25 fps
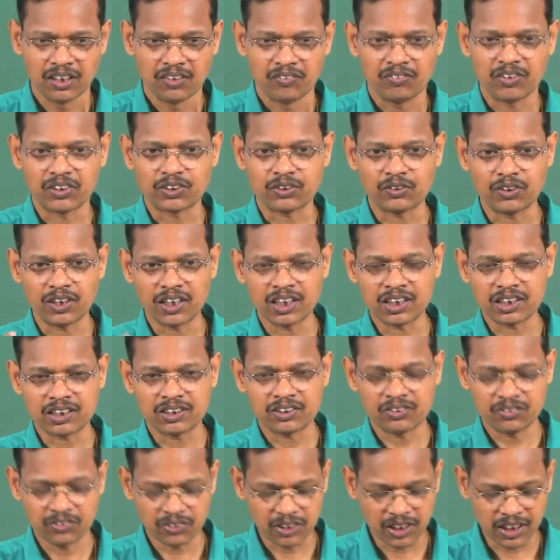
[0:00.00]
First one
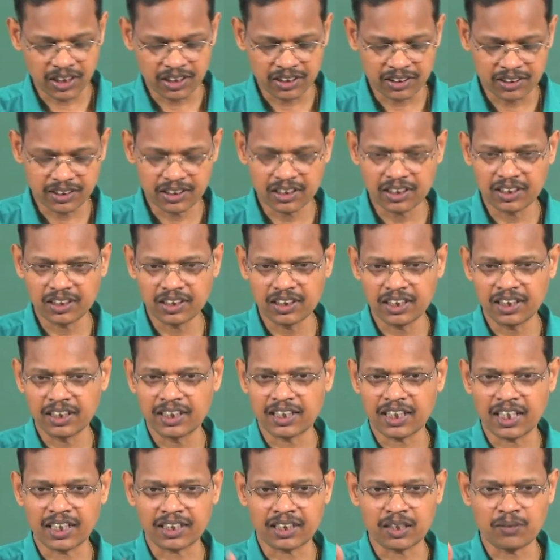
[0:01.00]
is you can see the
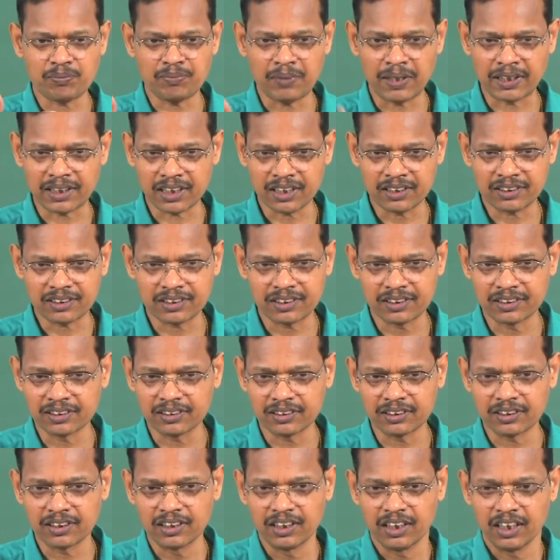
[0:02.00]
interacting patterns,
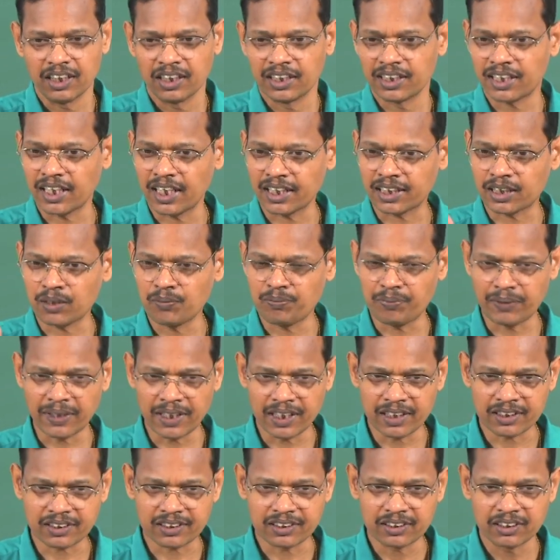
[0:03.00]
interacting
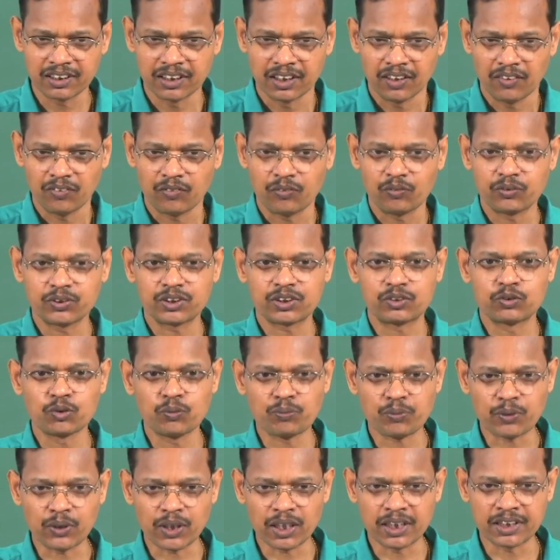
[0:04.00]
pairs, which
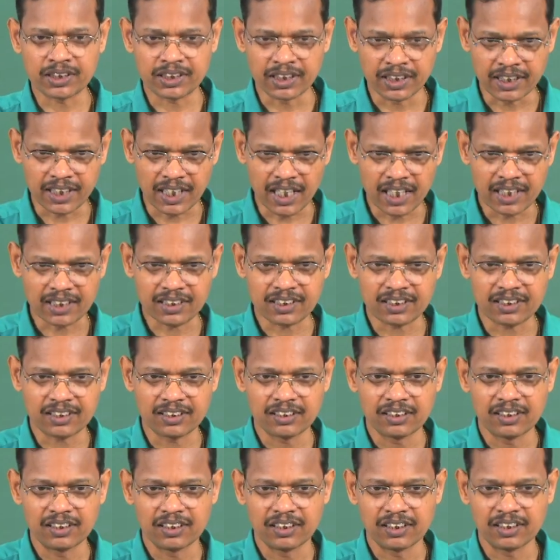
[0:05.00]
two proteins interact,
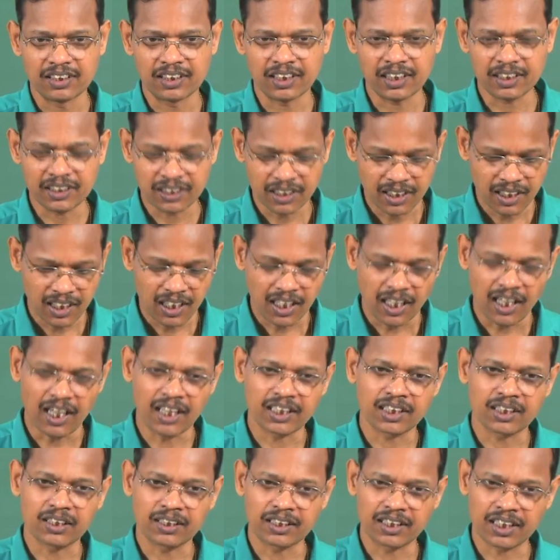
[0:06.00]
right,
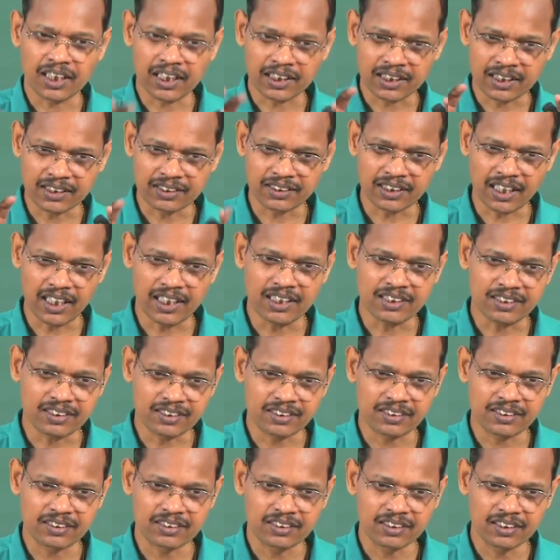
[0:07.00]
and the interacting
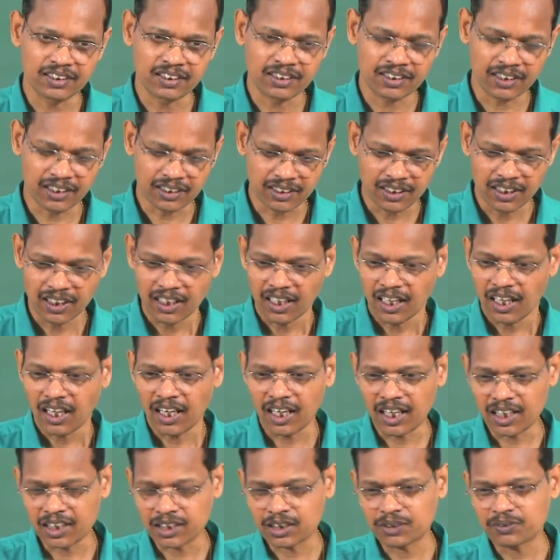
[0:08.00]
sites, right,
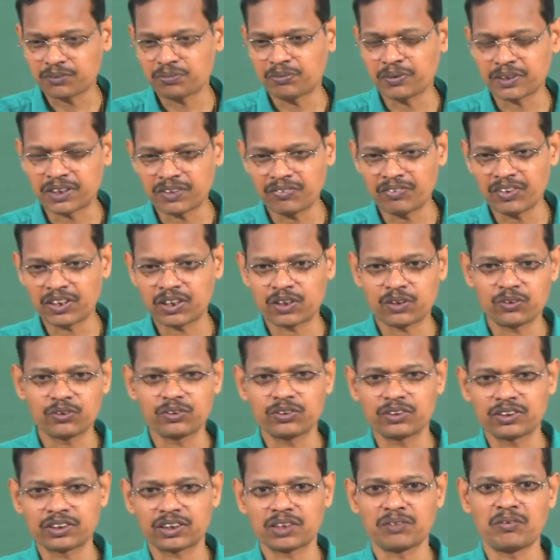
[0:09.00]
and specific
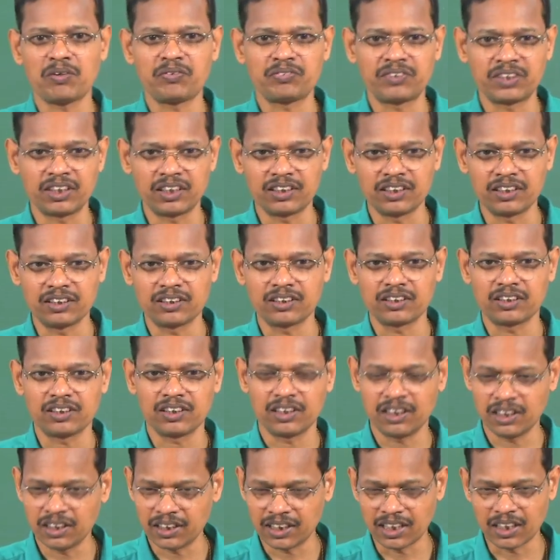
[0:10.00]
to some of the
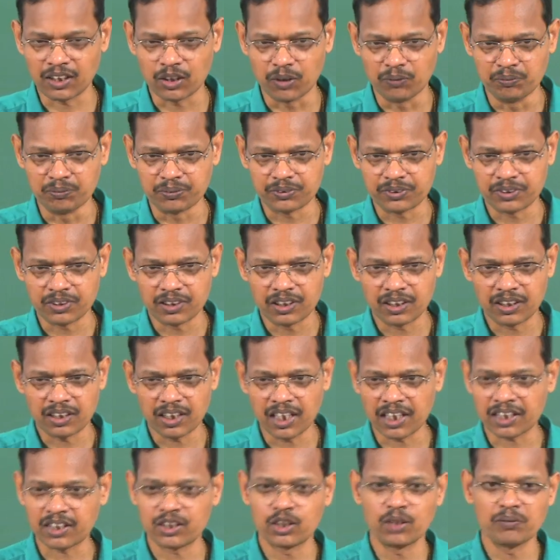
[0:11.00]
genomes
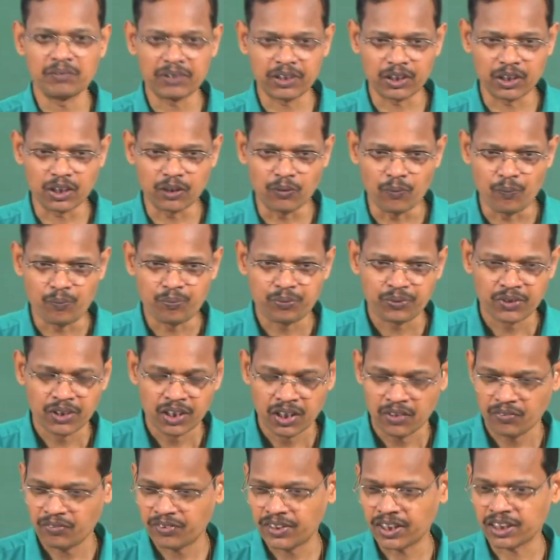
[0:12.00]
like human genome.
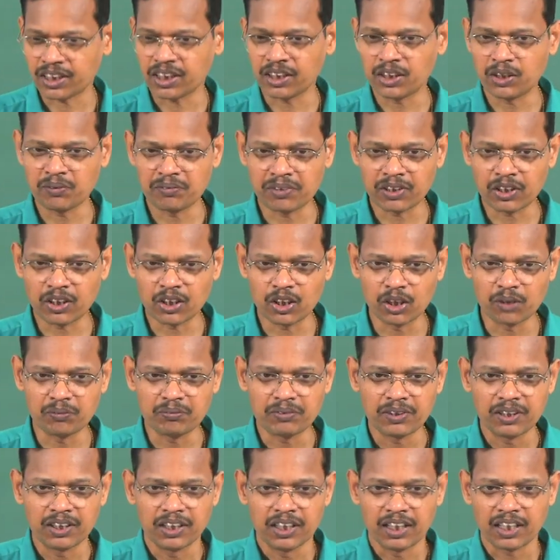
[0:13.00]
If you take the human
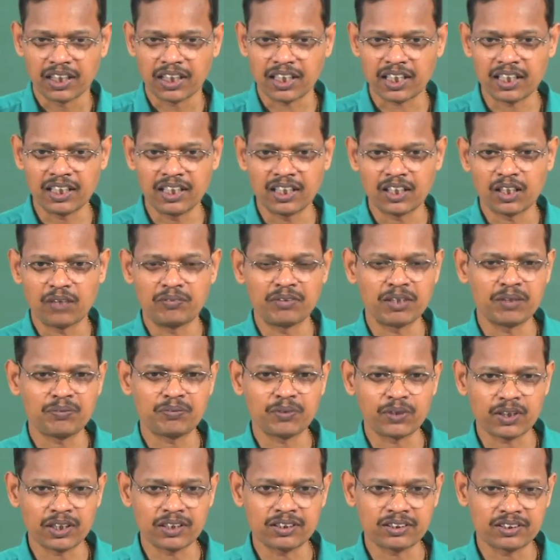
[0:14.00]
genome, currently how many
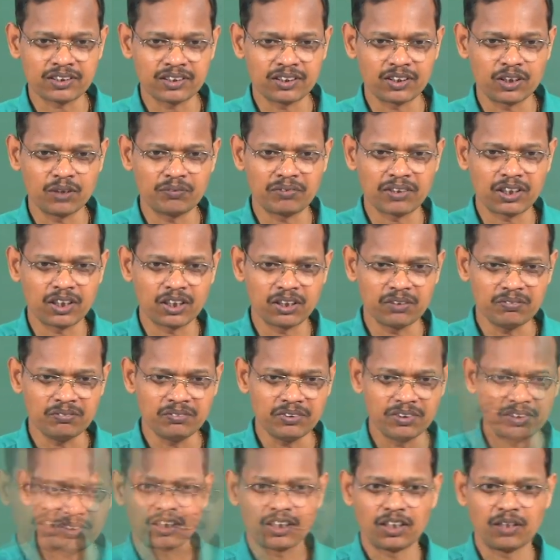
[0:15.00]
proteins in human
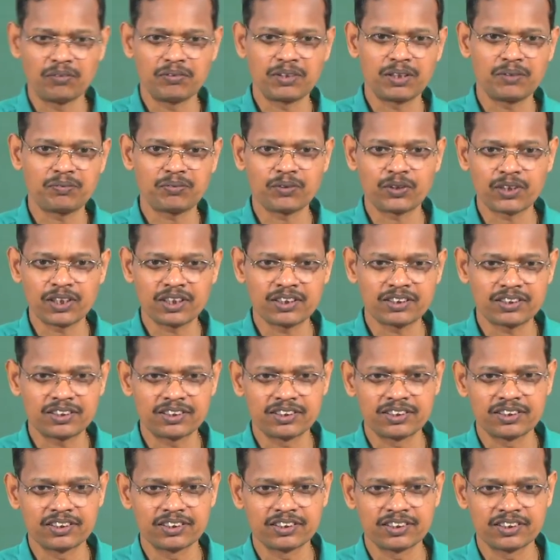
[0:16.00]
genome? How many
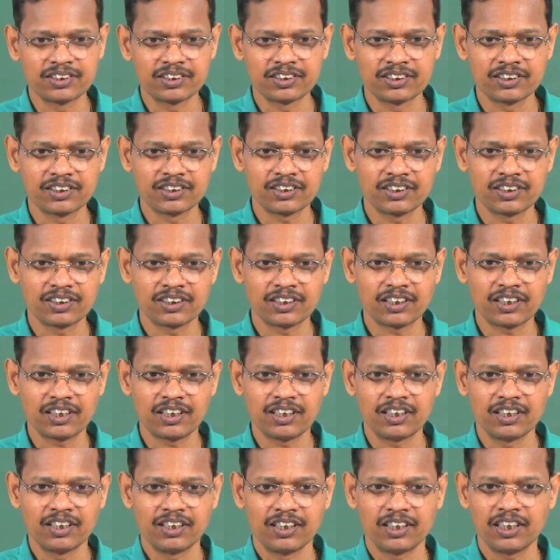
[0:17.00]
proteins?
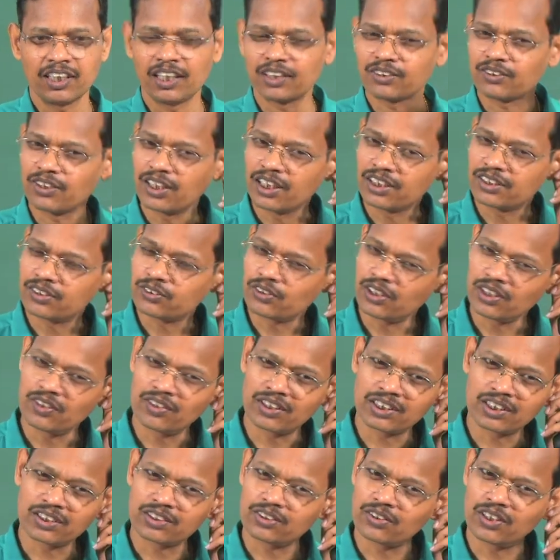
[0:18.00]
Yeah,
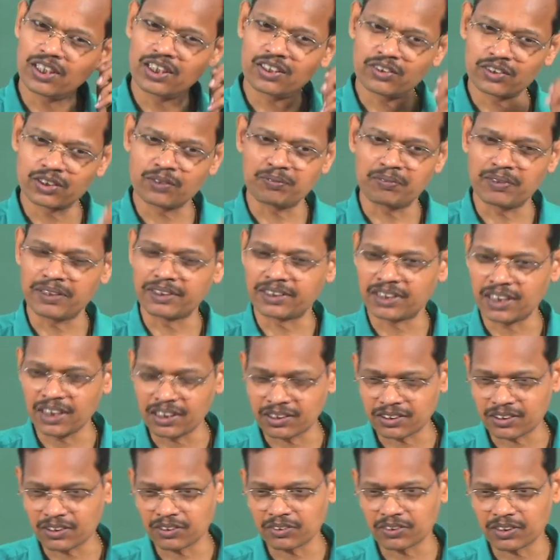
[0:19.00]
20,000 plus,
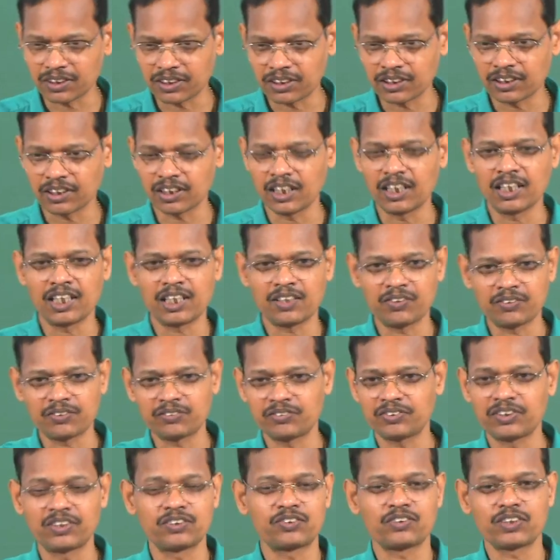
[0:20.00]
right. So,
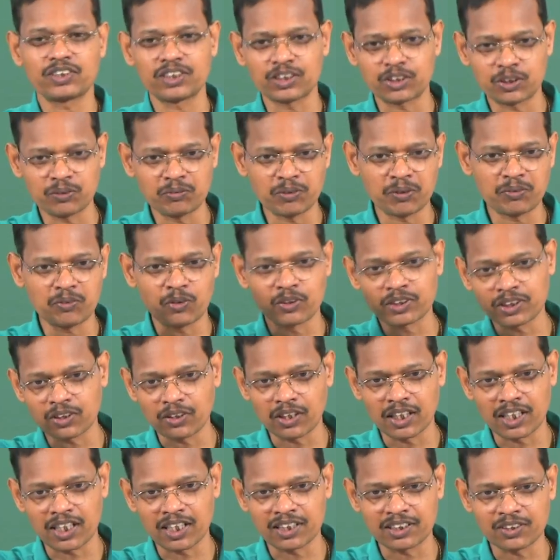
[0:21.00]
earlier it was assumed to be
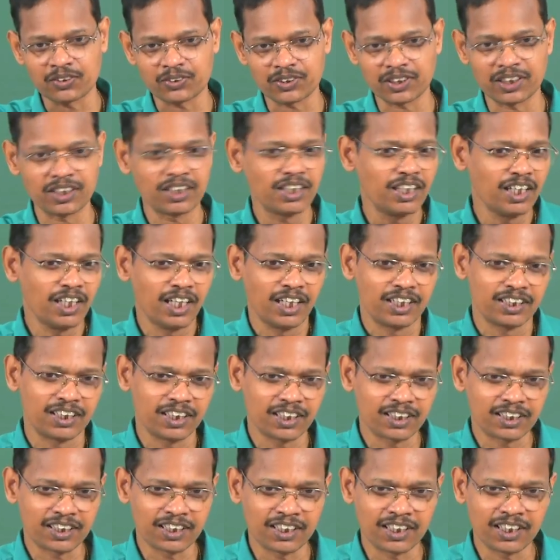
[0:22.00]
100,000,
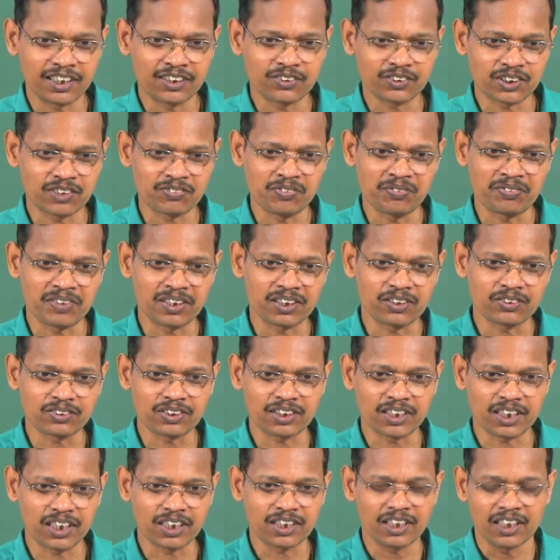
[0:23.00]
then 30,000,
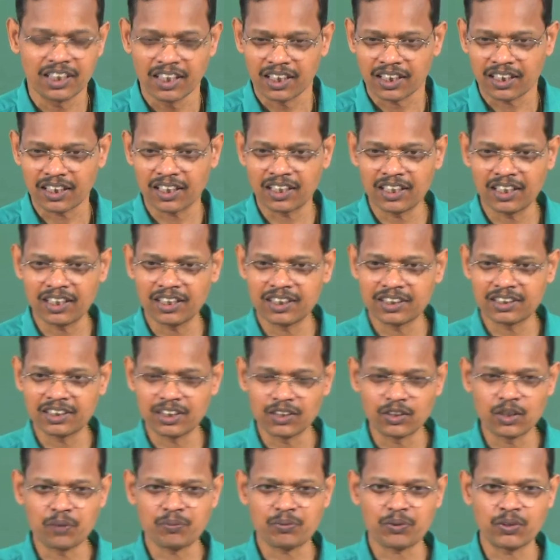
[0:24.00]
50,000, right. Currently
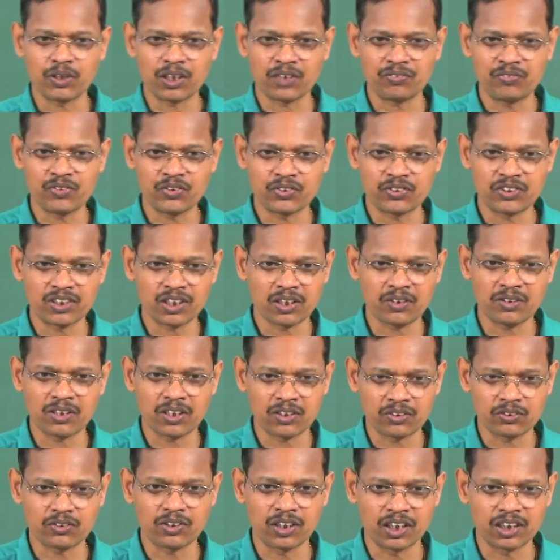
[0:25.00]
the UniProt, if you see
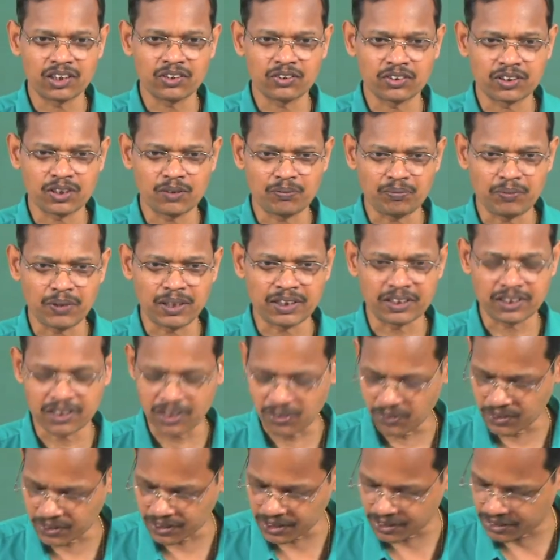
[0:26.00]
around 20,000 plus
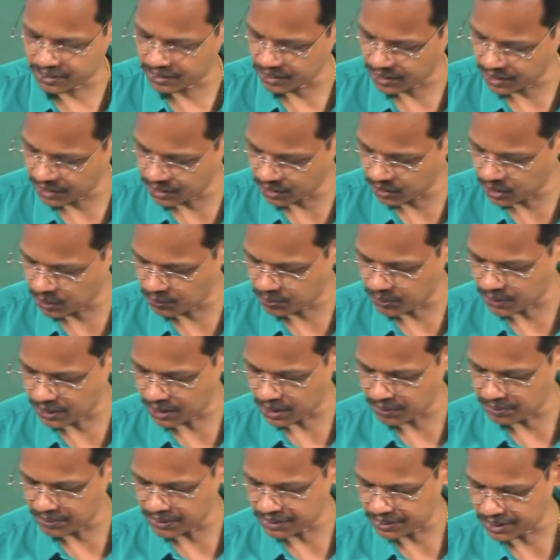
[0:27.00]
sequences in the
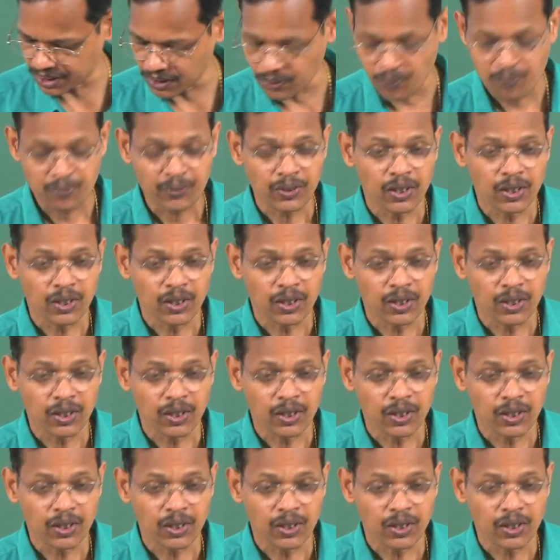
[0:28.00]
UniProt database, right.